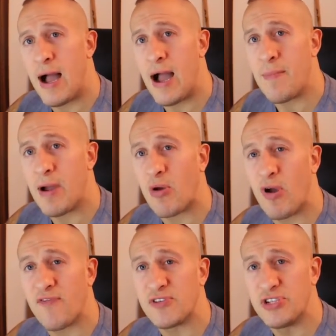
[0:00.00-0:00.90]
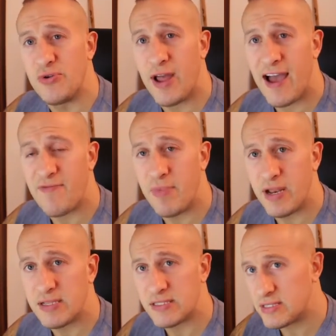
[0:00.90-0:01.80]
I microwave for 2.5
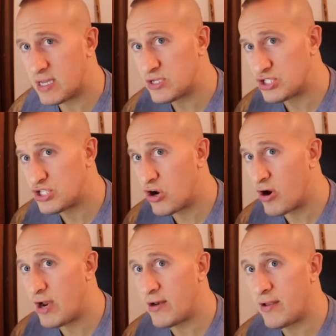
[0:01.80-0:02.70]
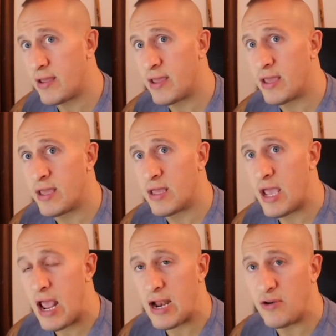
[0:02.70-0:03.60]
minutes. Stir it,
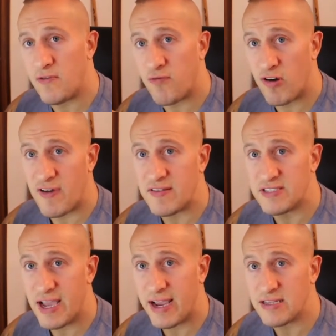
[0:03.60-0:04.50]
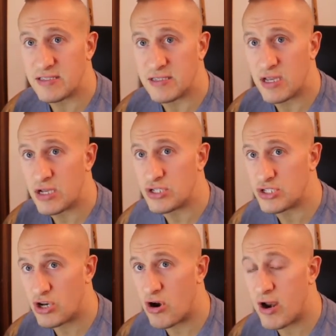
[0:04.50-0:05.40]
and I do 45 seconds.
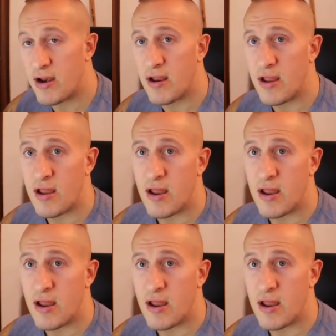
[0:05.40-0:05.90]
Stir it.